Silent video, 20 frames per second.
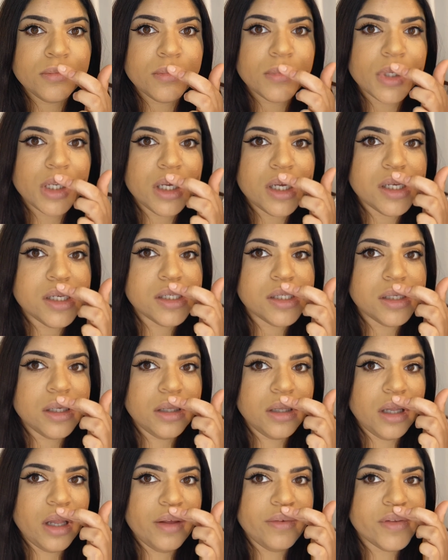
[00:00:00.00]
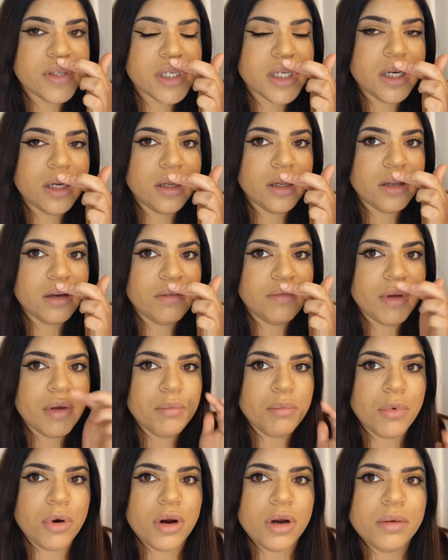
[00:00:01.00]
is lifted a little bit
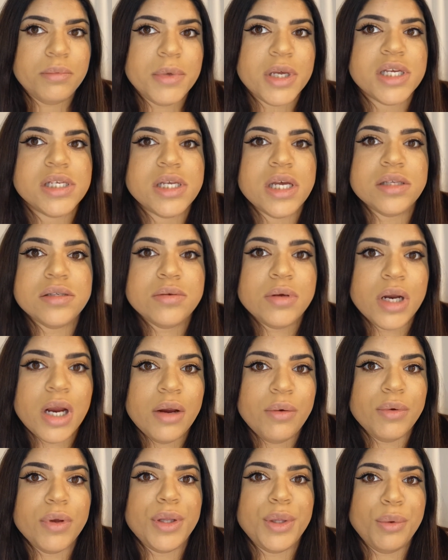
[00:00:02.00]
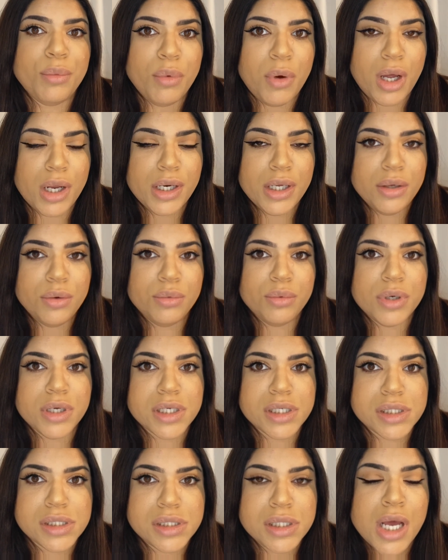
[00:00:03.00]
more, because that's what I really wanted,
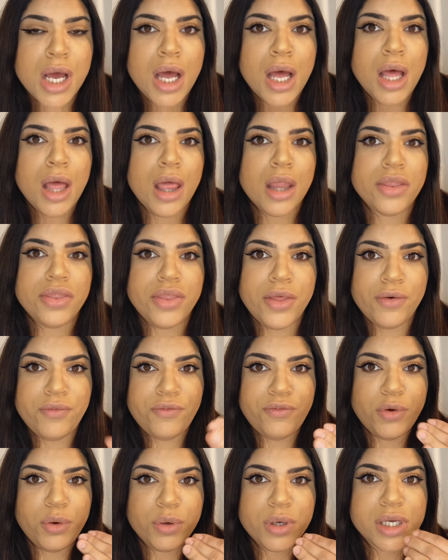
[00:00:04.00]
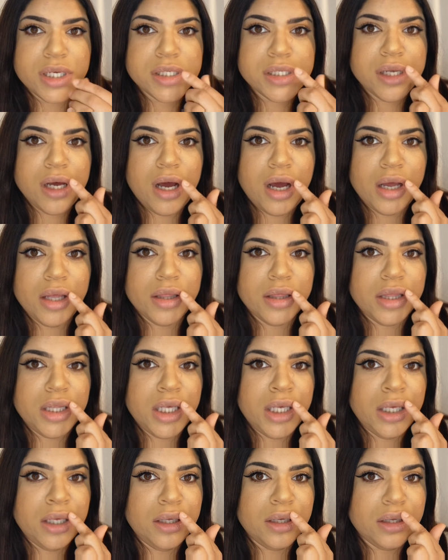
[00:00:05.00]
was the focus on
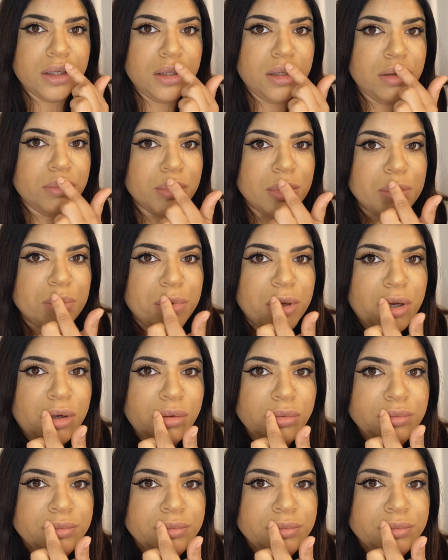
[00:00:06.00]
the cupid bow,